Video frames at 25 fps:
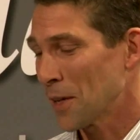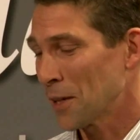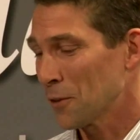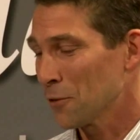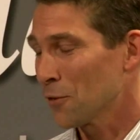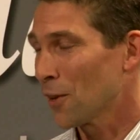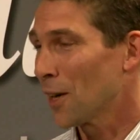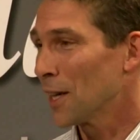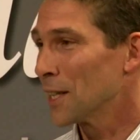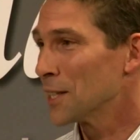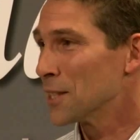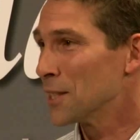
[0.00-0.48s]

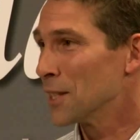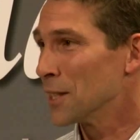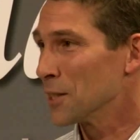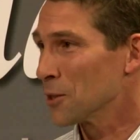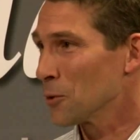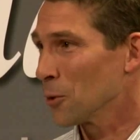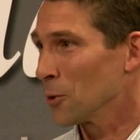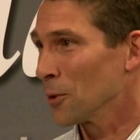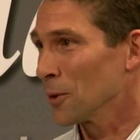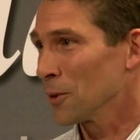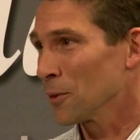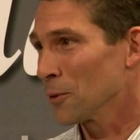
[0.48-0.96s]
advise
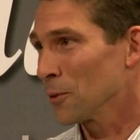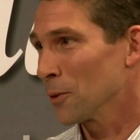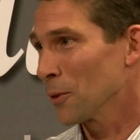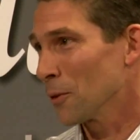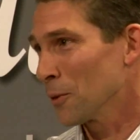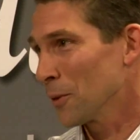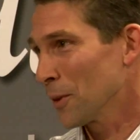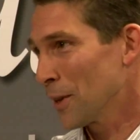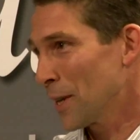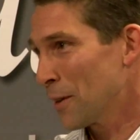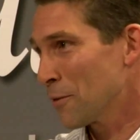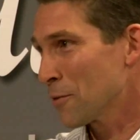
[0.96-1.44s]
this
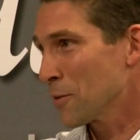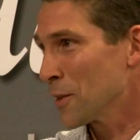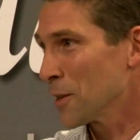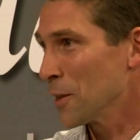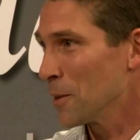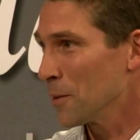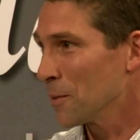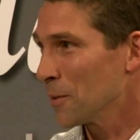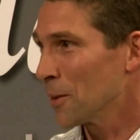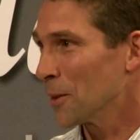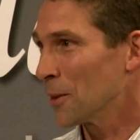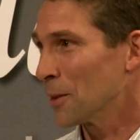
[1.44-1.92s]
on
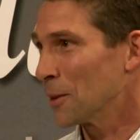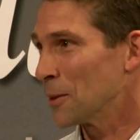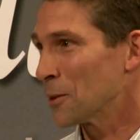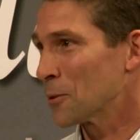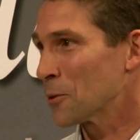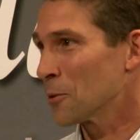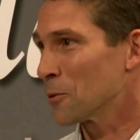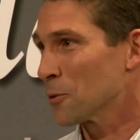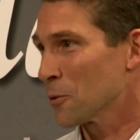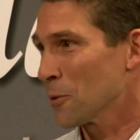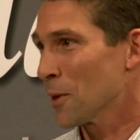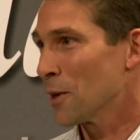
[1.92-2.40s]
every
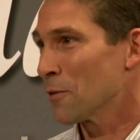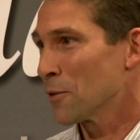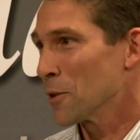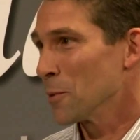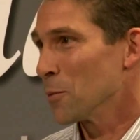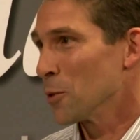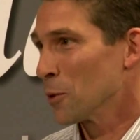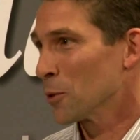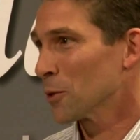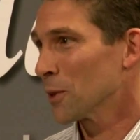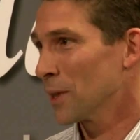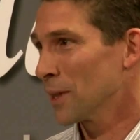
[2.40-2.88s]
to
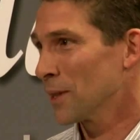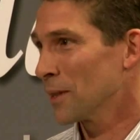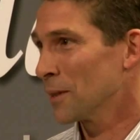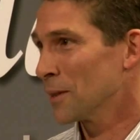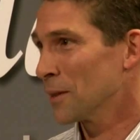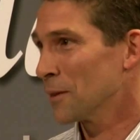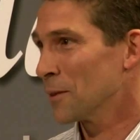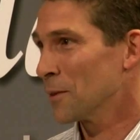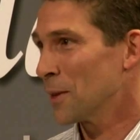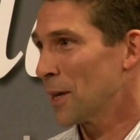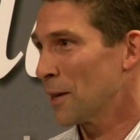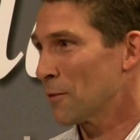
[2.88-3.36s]

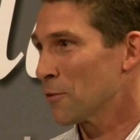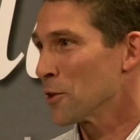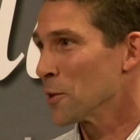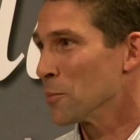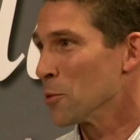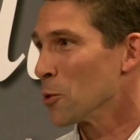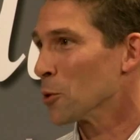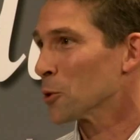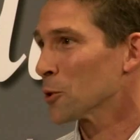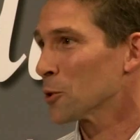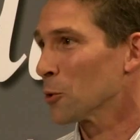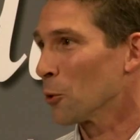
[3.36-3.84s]

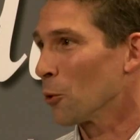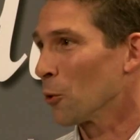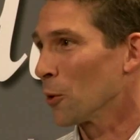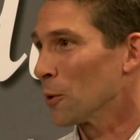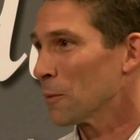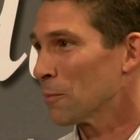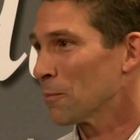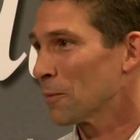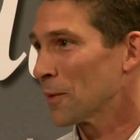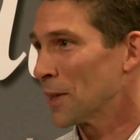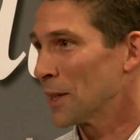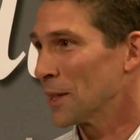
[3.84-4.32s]
every
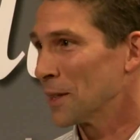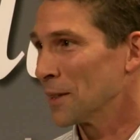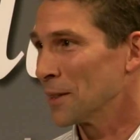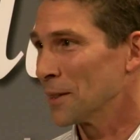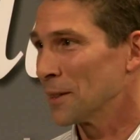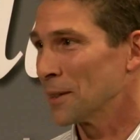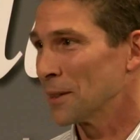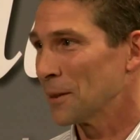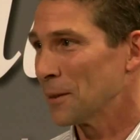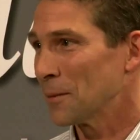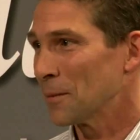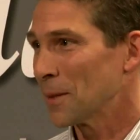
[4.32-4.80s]
bookstore
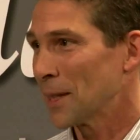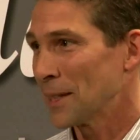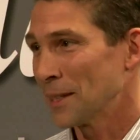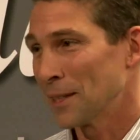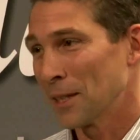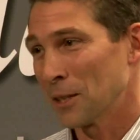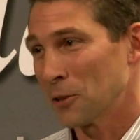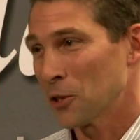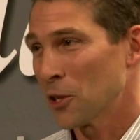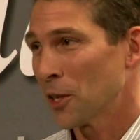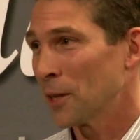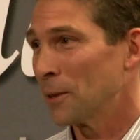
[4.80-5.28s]
in their